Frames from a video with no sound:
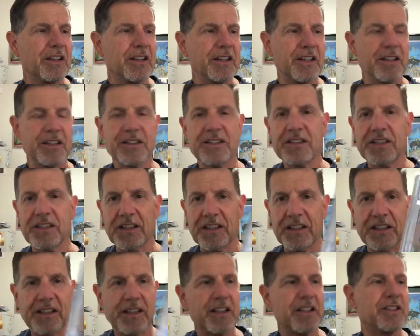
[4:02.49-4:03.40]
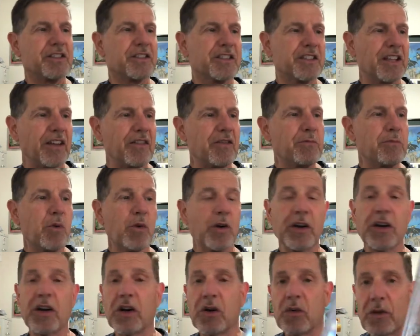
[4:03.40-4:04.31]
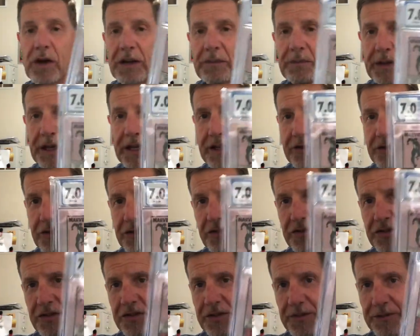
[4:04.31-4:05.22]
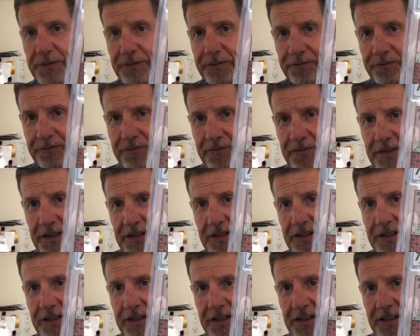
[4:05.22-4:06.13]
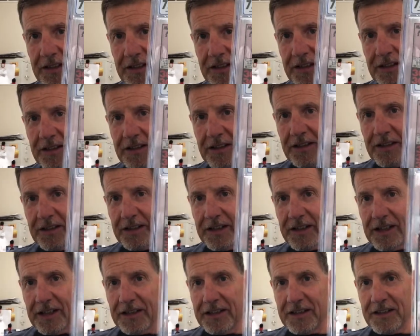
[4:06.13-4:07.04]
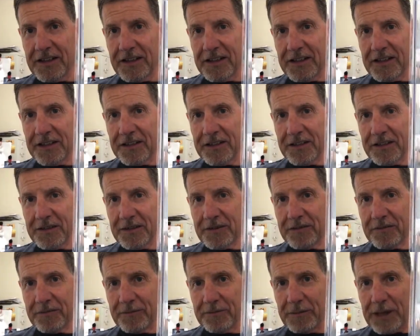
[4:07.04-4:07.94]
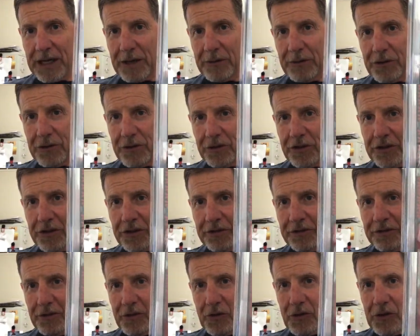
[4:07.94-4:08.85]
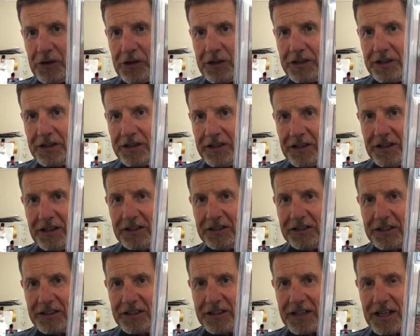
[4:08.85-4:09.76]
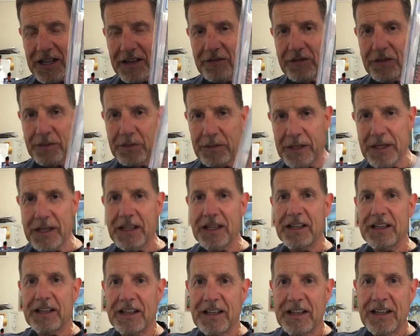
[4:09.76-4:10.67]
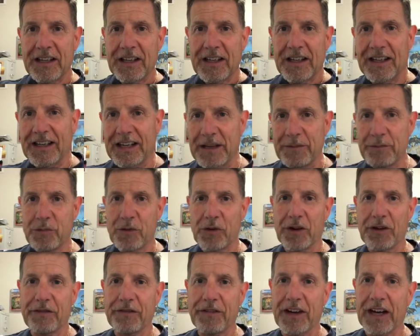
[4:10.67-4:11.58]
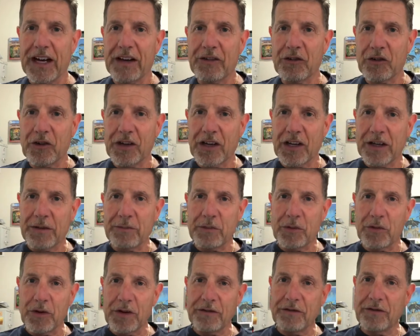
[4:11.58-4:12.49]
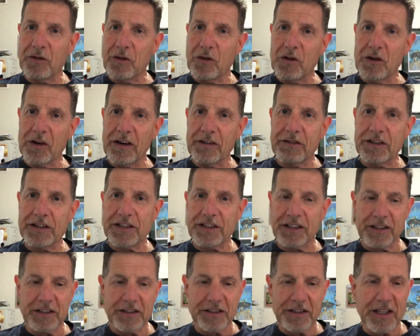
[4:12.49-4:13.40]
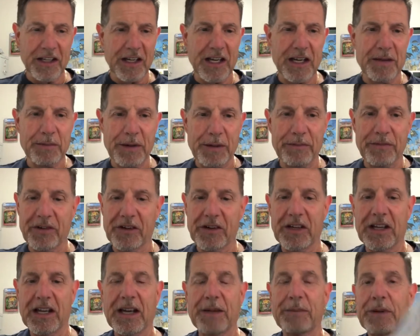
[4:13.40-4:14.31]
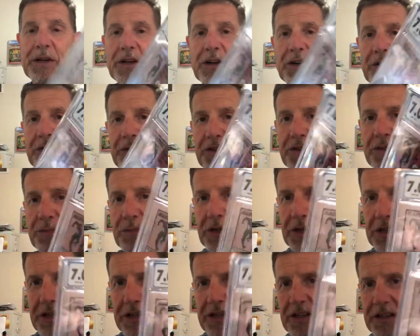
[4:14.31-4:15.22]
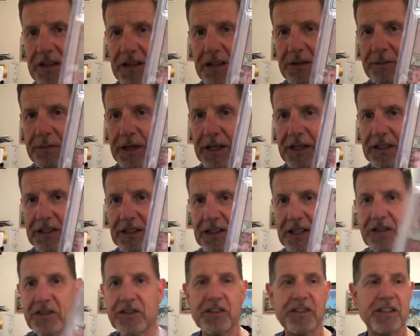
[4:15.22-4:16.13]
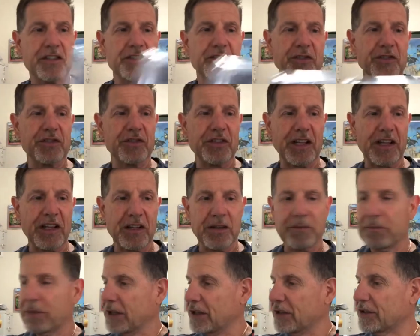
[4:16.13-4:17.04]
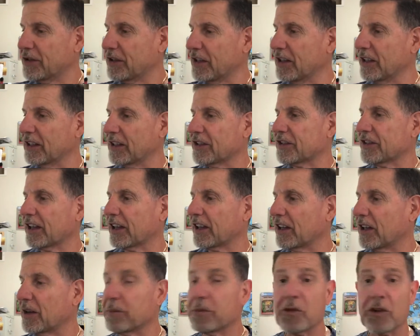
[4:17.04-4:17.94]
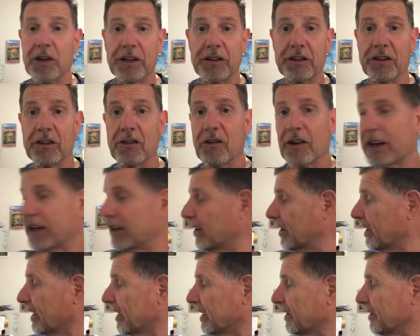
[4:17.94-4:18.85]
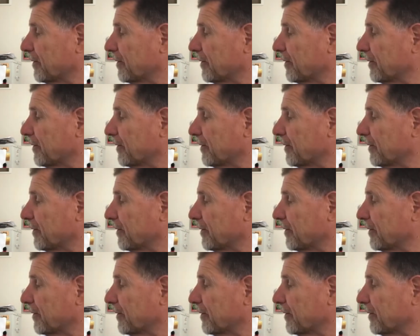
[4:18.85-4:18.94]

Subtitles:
It's 7.0 white pages. Again, buy what you can afford. You know, it doesn't have to be an 8.5 or a 9.4 every single time. I'm very happy to own this book in my collection. This will stay in the PC unless I can upgrade the grade on it.